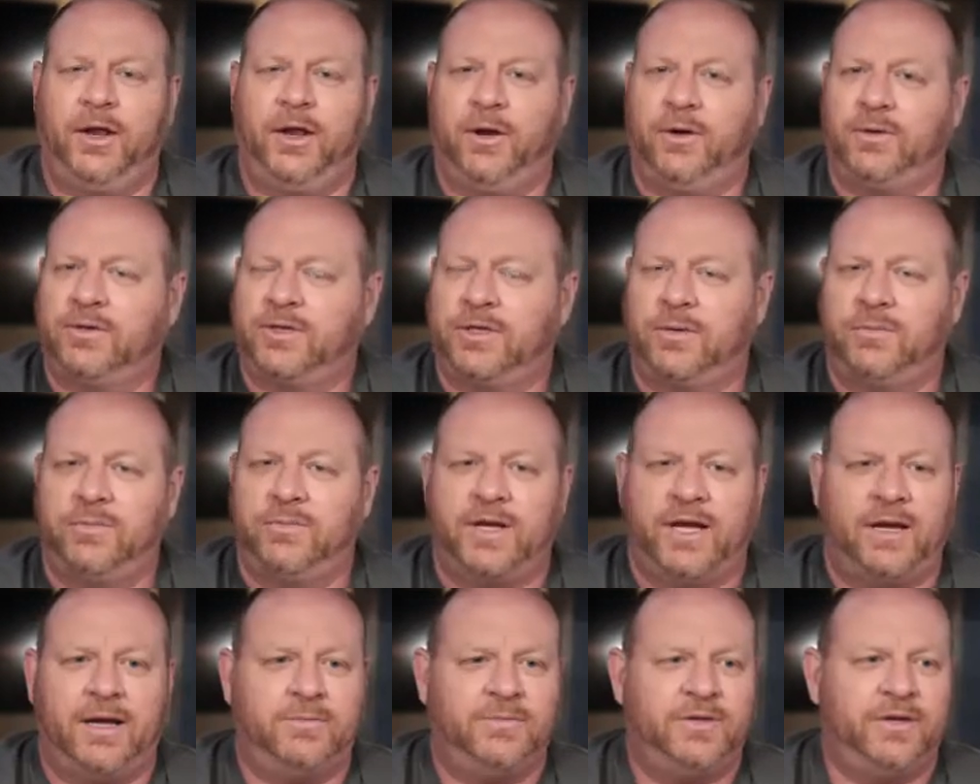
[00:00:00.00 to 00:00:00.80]

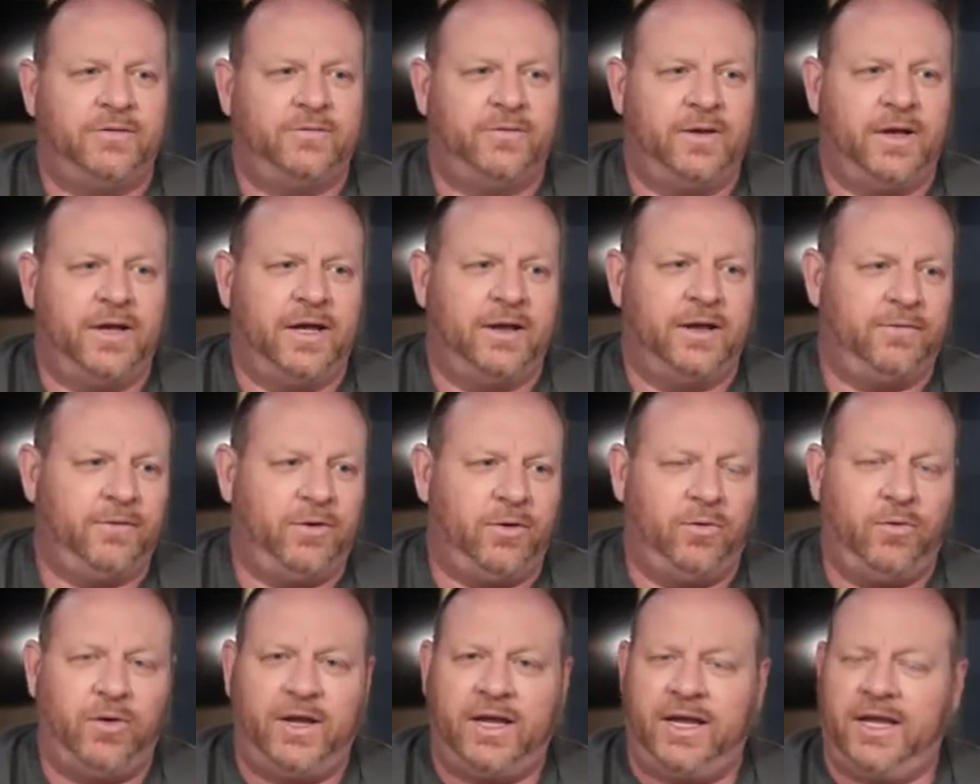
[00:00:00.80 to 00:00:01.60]
sometimes if
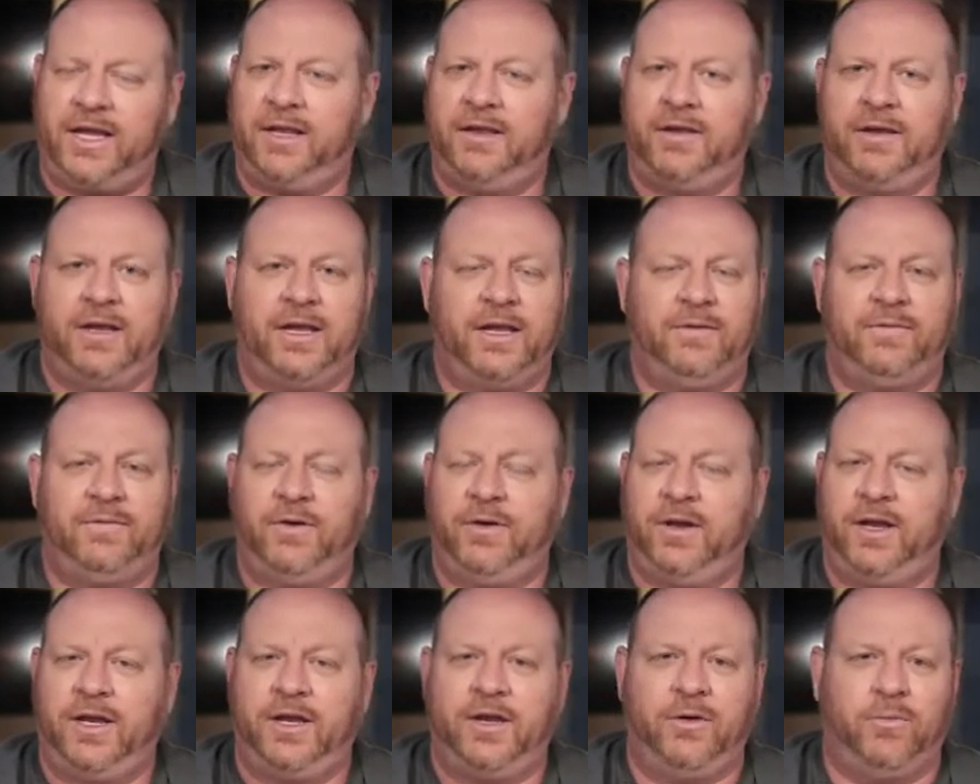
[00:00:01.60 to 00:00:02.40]
you
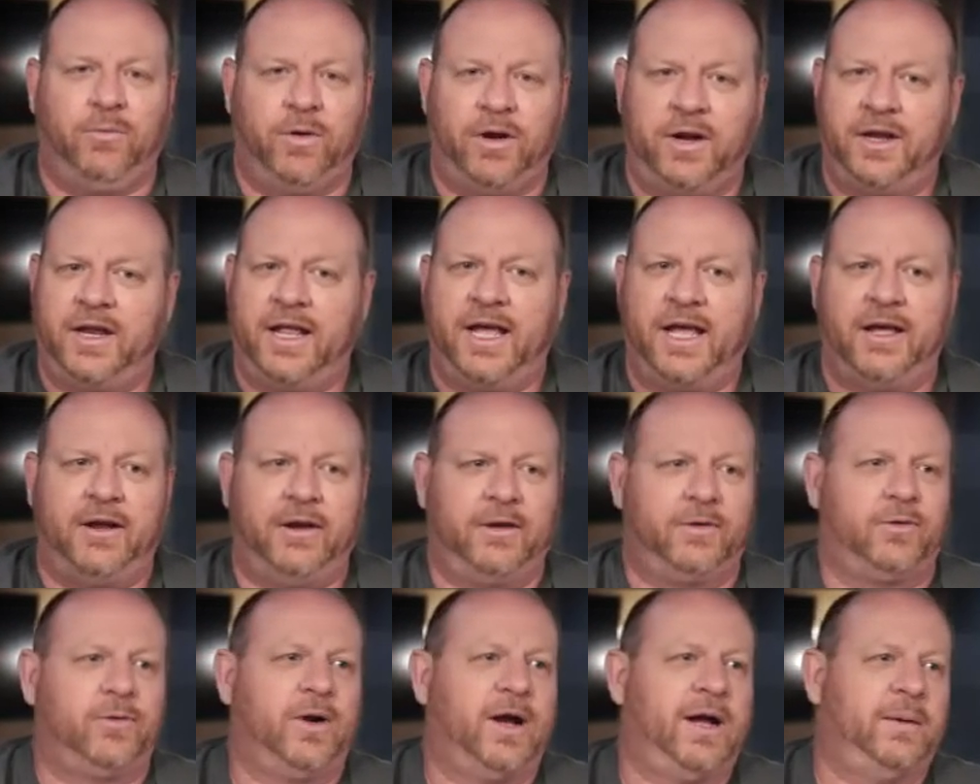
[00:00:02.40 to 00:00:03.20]
need to run down
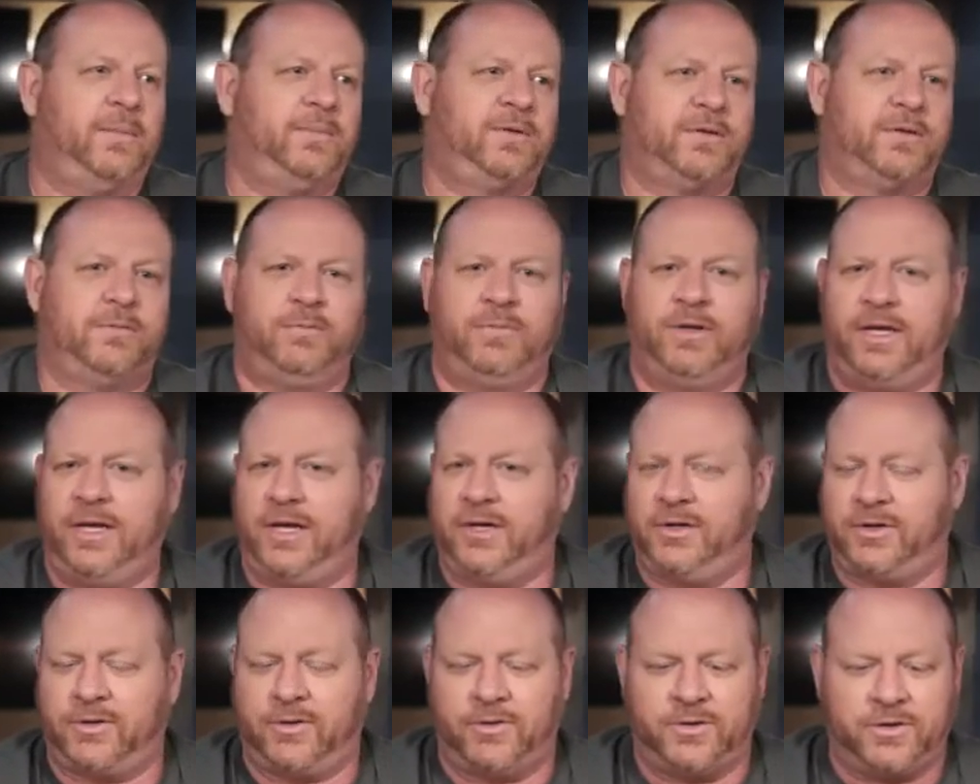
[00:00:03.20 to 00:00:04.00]
and grab some
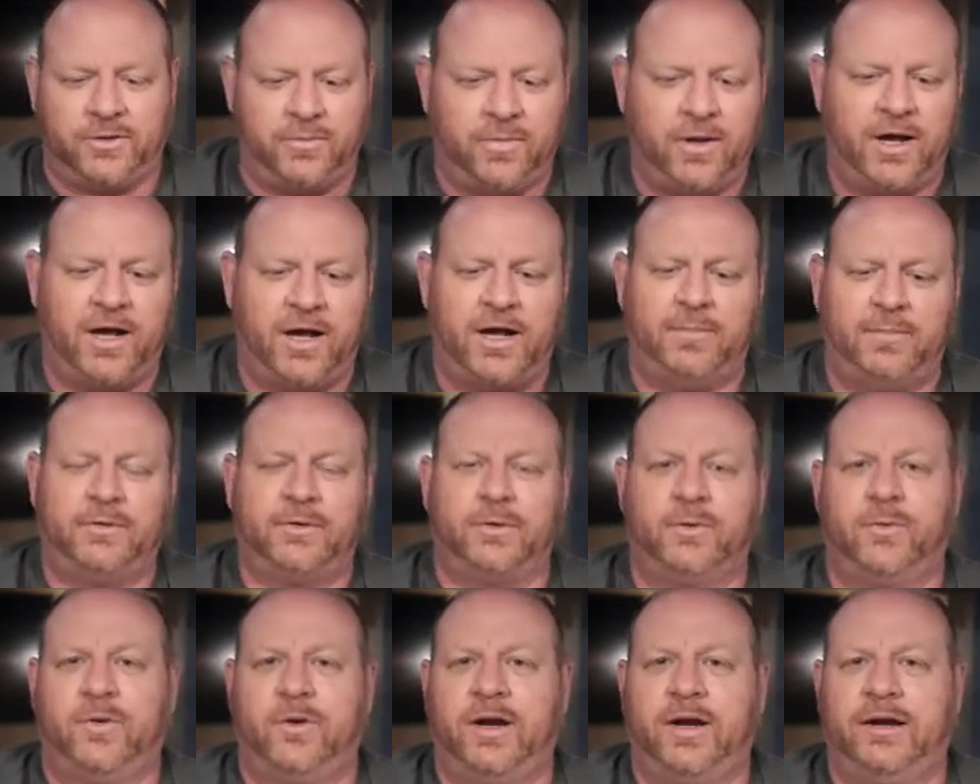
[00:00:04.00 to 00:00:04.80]
yeast or some hops
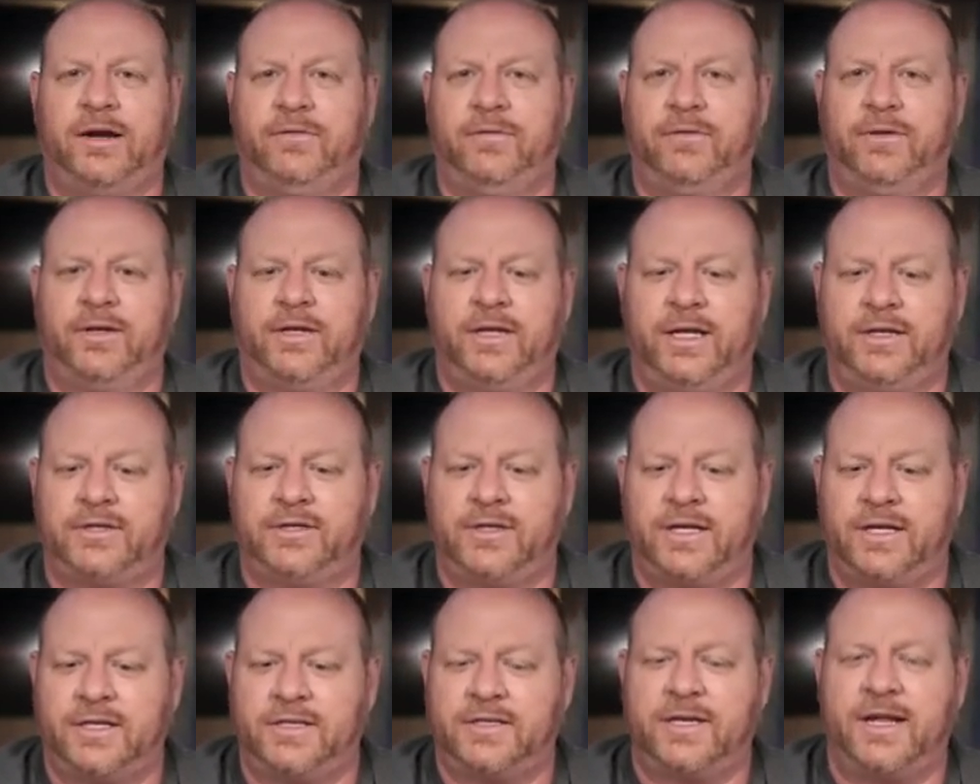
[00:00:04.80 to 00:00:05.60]
or whatever,
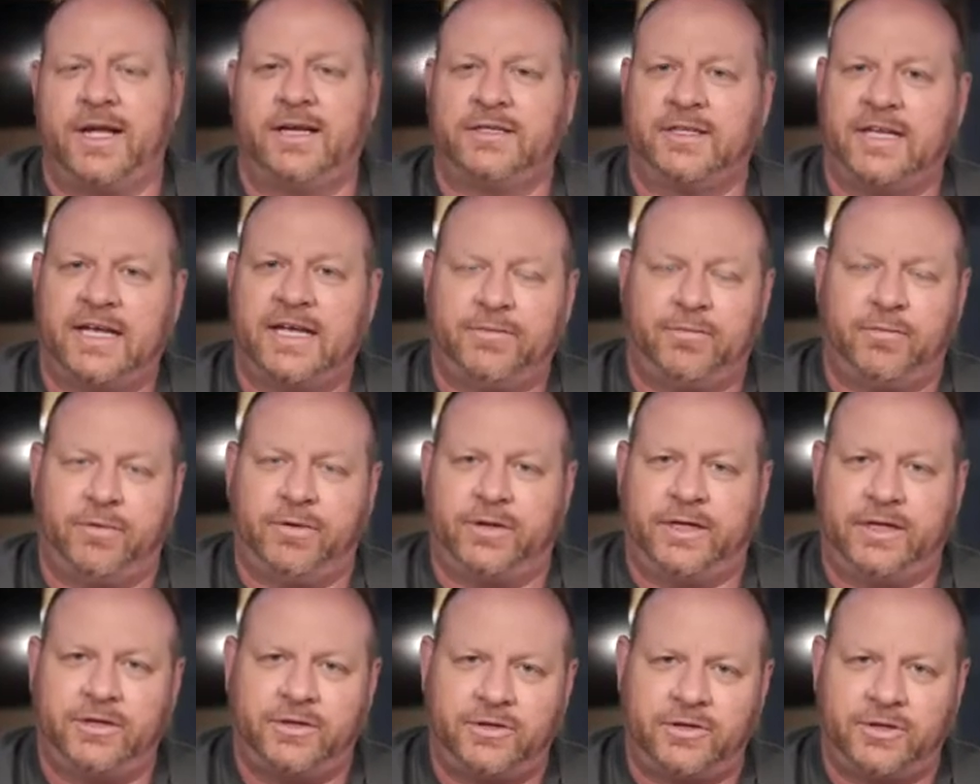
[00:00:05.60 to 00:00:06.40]
it's nice to have a
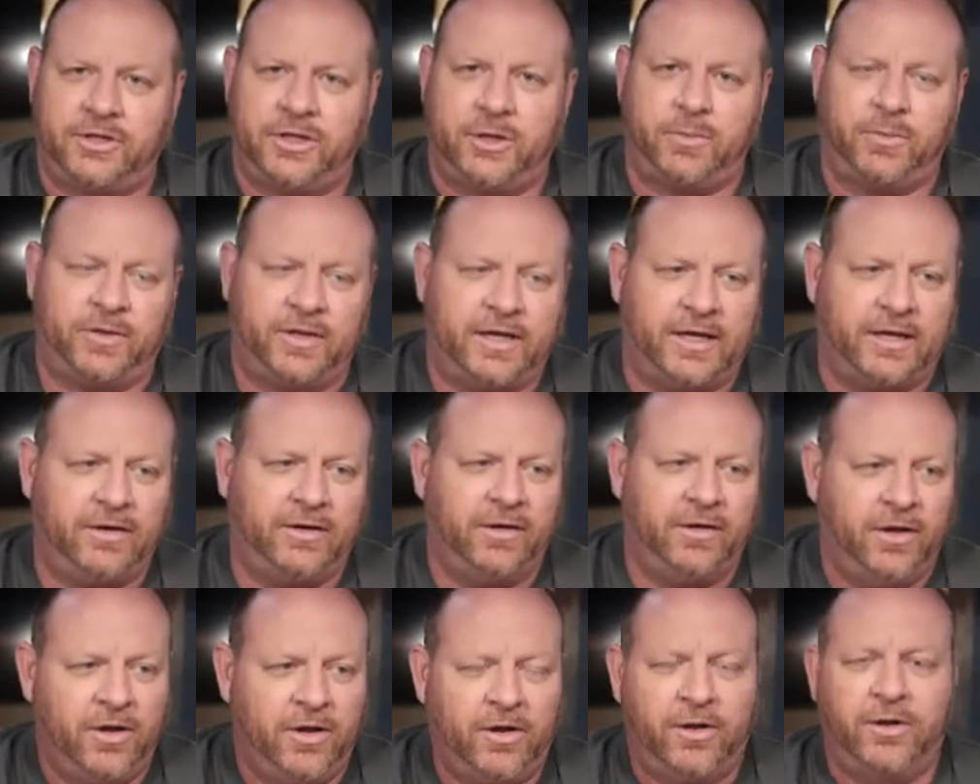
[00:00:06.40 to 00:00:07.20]
relationship with that
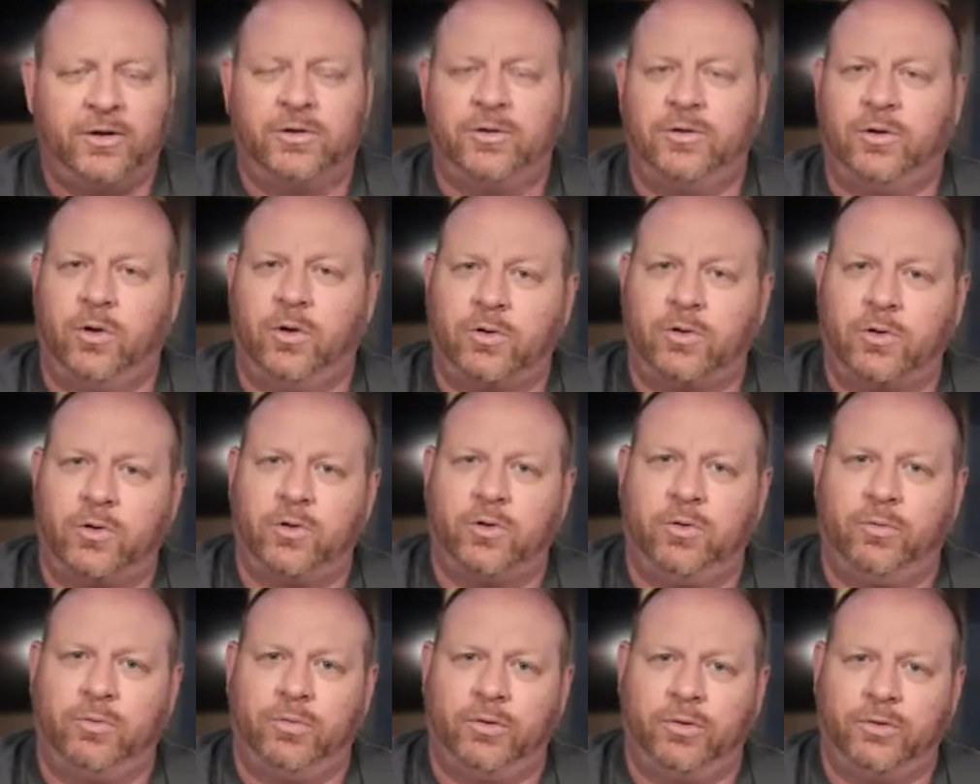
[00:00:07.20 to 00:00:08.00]
local
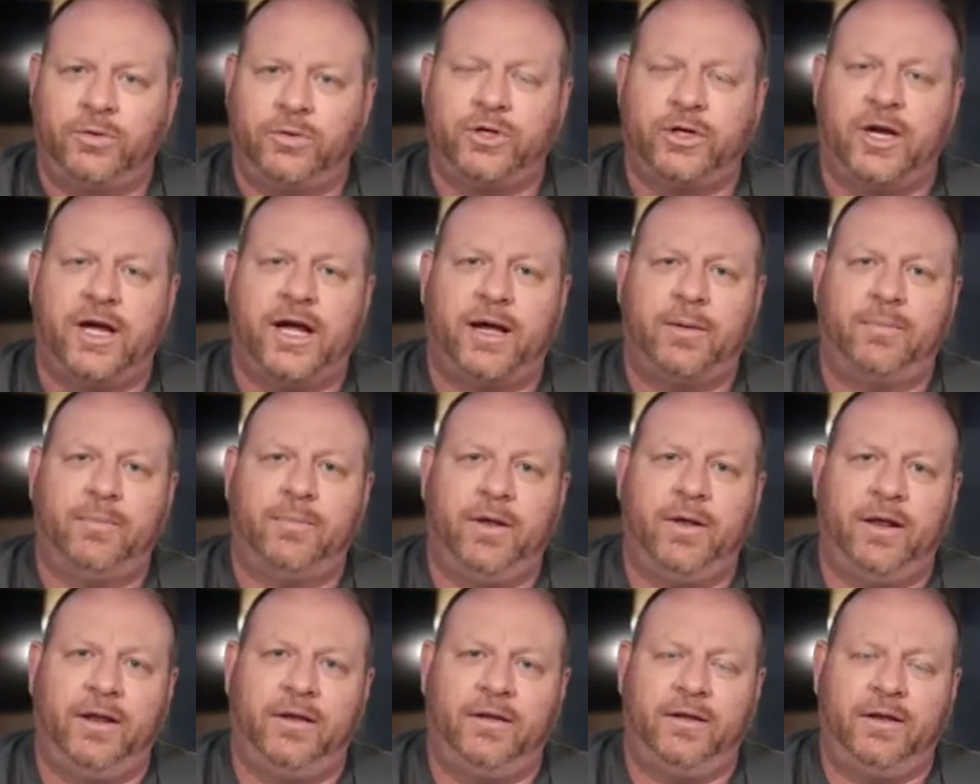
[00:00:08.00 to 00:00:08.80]
homebrew shop
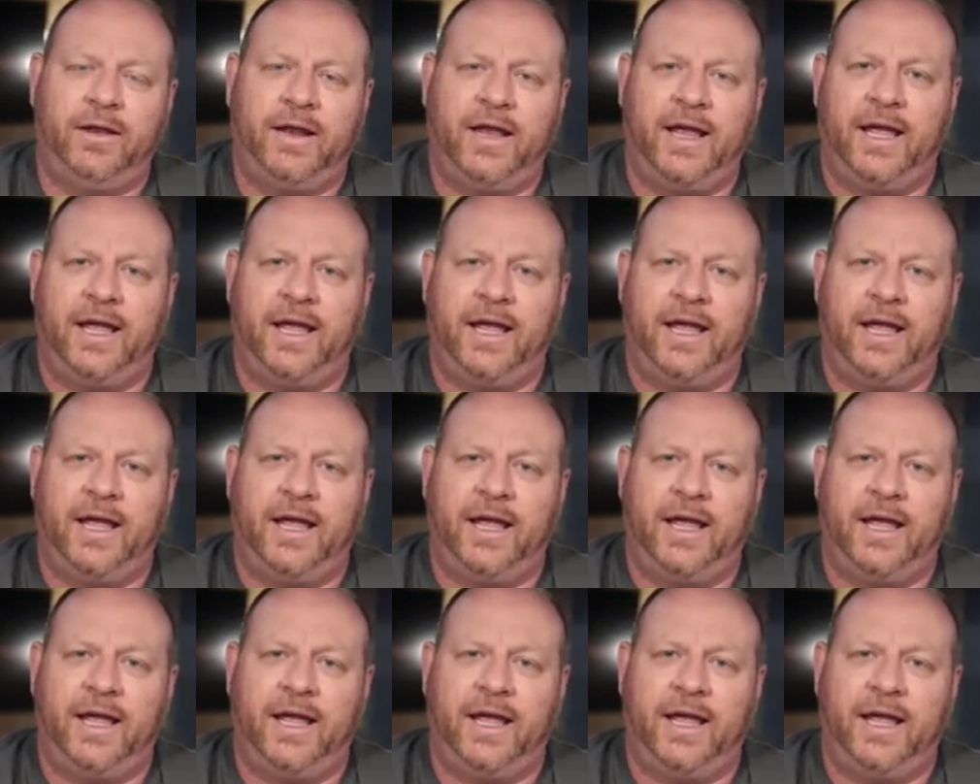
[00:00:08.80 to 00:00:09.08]
and